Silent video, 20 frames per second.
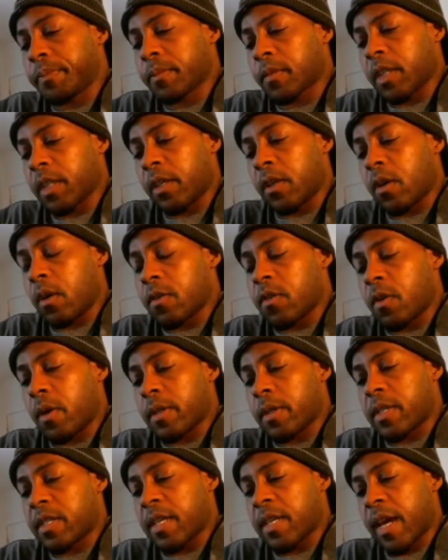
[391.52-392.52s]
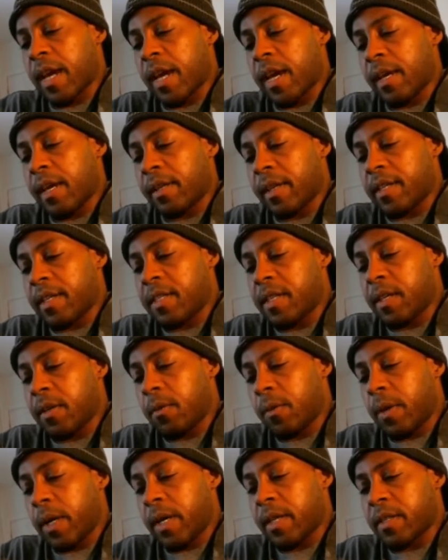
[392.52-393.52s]
It goes on to say they see
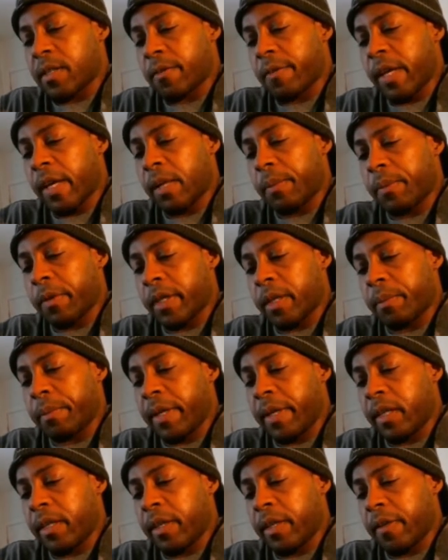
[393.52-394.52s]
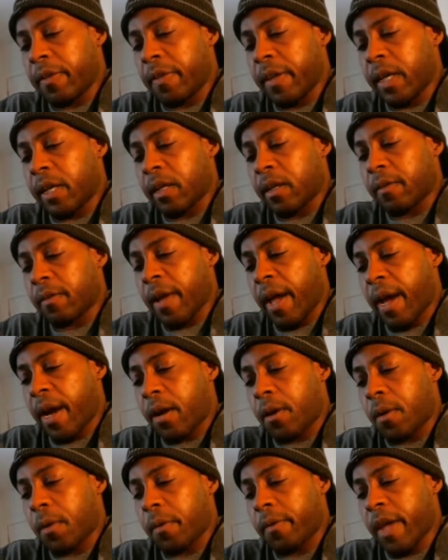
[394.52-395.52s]
what is available and immediately think of
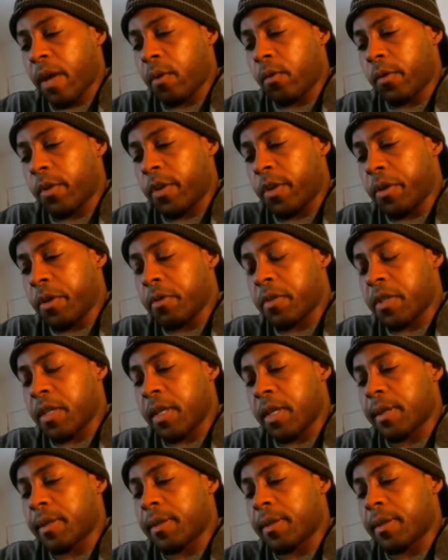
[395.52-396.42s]
how they will use it.